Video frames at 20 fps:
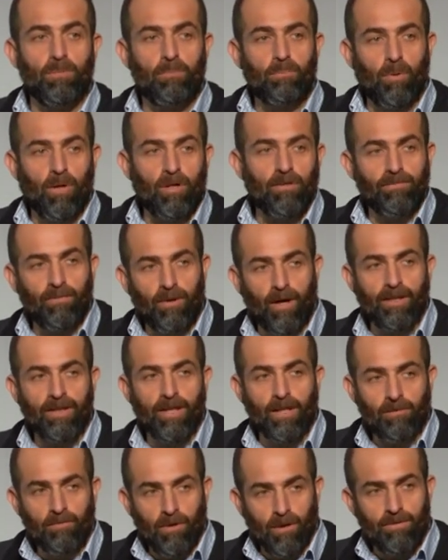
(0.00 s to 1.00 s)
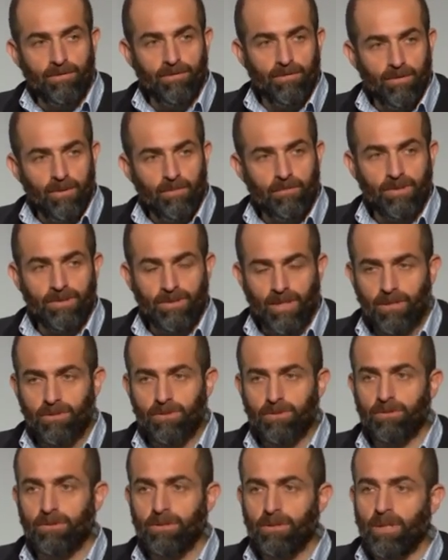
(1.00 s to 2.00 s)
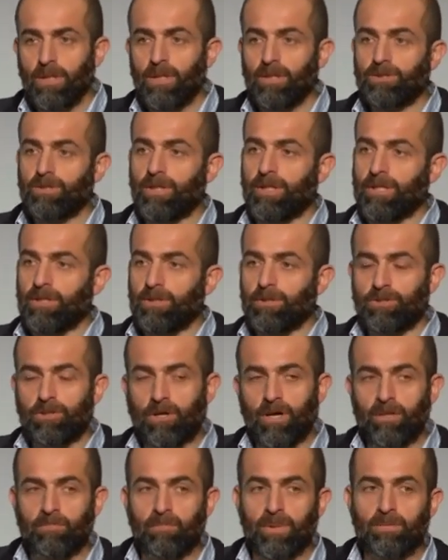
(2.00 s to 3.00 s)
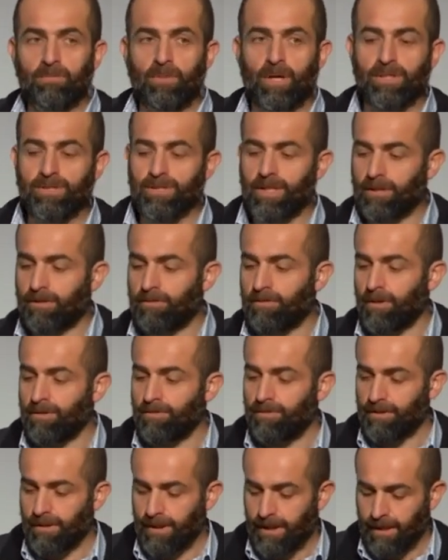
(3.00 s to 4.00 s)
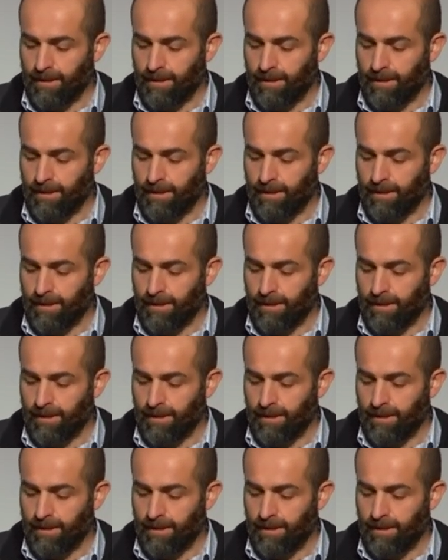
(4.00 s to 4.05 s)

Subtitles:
modify their growth potential so that you try to minimize that growth